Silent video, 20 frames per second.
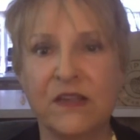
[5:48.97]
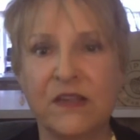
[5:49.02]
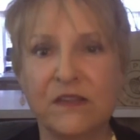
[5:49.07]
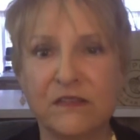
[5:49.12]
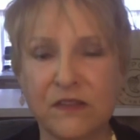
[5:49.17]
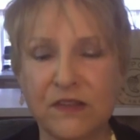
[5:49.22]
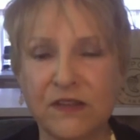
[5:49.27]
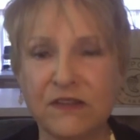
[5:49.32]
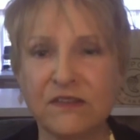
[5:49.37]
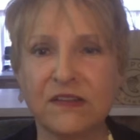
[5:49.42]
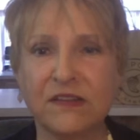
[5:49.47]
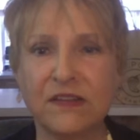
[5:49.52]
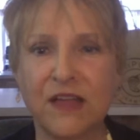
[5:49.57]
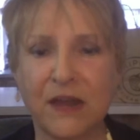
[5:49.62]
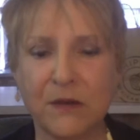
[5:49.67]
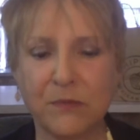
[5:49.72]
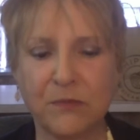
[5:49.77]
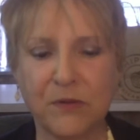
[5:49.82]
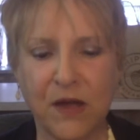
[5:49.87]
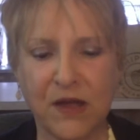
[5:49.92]
So there's a
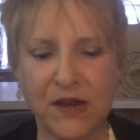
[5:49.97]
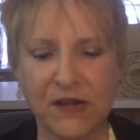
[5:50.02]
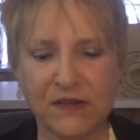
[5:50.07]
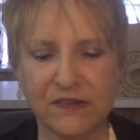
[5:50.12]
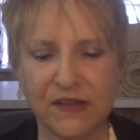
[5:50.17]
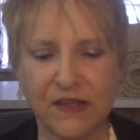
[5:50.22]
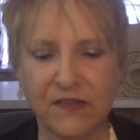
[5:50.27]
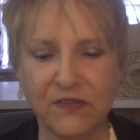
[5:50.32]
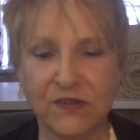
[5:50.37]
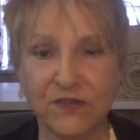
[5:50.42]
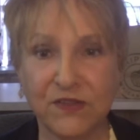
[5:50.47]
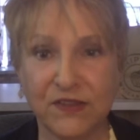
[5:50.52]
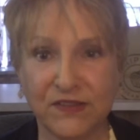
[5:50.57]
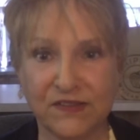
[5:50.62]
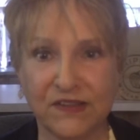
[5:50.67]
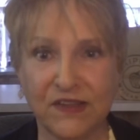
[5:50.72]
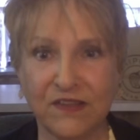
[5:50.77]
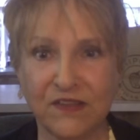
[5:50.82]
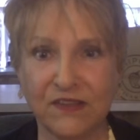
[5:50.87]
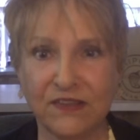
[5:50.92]
lot of products out there that
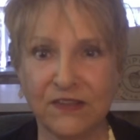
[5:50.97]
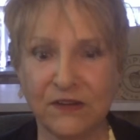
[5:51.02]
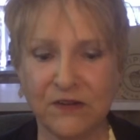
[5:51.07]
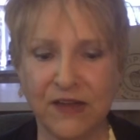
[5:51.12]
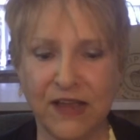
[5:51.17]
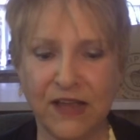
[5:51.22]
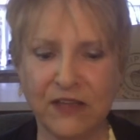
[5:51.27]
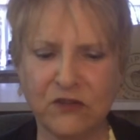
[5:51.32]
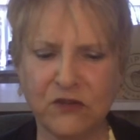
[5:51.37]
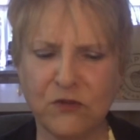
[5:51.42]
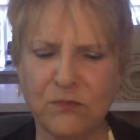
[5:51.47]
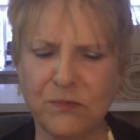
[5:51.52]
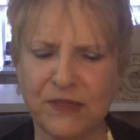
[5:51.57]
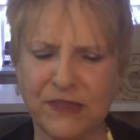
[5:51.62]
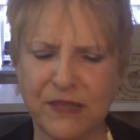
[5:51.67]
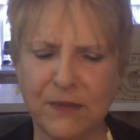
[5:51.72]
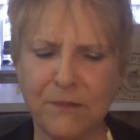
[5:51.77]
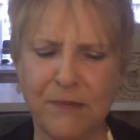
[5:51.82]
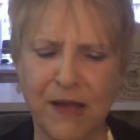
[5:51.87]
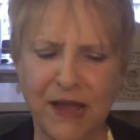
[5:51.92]
say that they're natural,
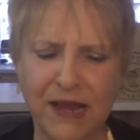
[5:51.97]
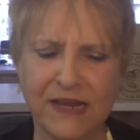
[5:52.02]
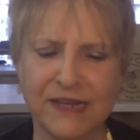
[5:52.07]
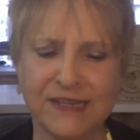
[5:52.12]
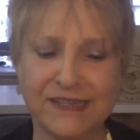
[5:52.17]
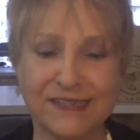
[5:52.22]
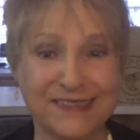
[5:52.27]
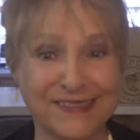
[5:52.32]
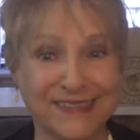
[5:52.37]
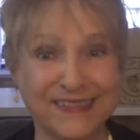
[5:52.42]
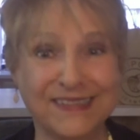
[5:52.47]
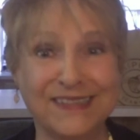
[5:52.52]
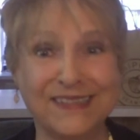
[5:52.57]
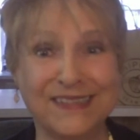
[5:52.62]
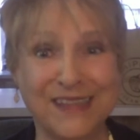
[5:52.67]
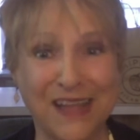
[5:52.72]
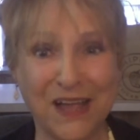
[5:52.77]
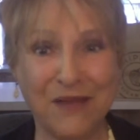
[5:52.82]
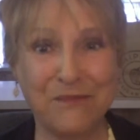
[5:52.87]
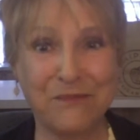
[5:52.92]
but they might still
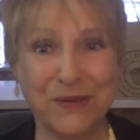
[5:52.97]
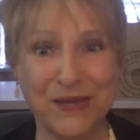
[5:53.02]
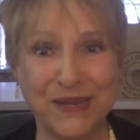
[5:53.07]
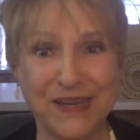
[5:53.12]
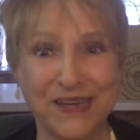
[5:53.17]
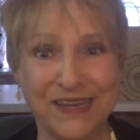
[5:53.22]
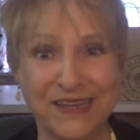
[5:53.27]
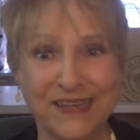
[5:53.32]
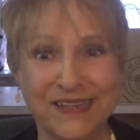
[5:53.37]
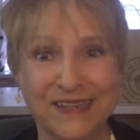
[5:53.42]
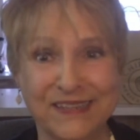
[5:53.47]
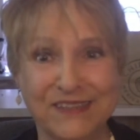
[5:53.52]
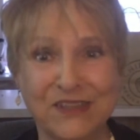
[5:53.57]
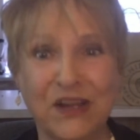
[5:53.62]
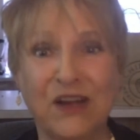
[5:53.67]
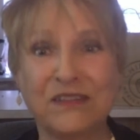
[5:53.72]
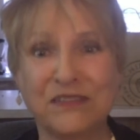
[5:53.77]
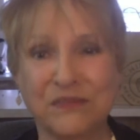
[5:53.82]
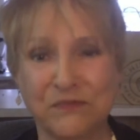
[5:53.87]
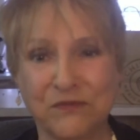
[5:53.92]
not be
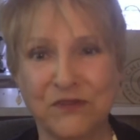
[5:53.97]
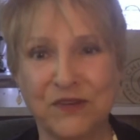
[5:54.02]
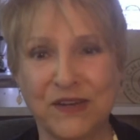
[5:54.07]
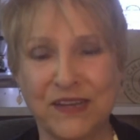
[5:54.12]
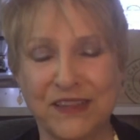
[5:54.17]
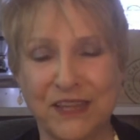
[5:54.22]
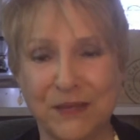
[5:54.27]
toxin free.